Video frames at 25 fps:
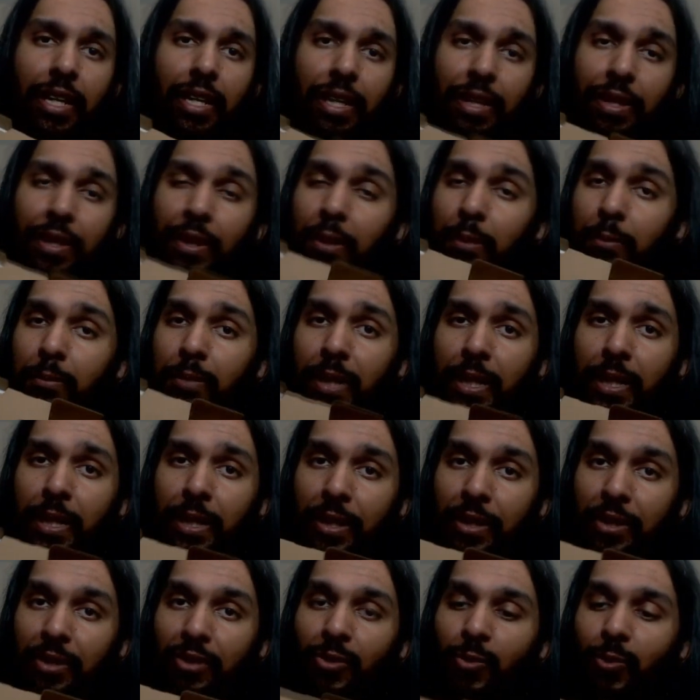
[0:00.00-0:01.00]
in the
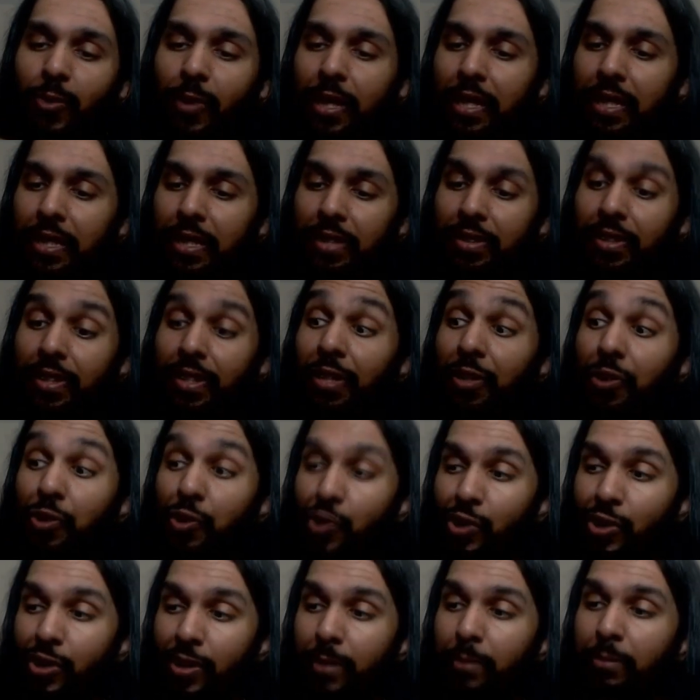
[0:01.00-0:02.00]
box while it's in
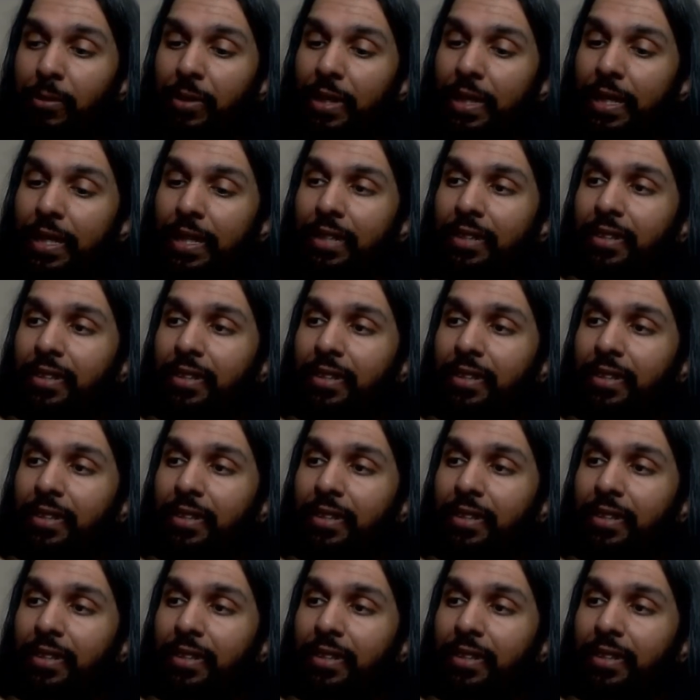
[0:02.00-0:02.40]
shipping.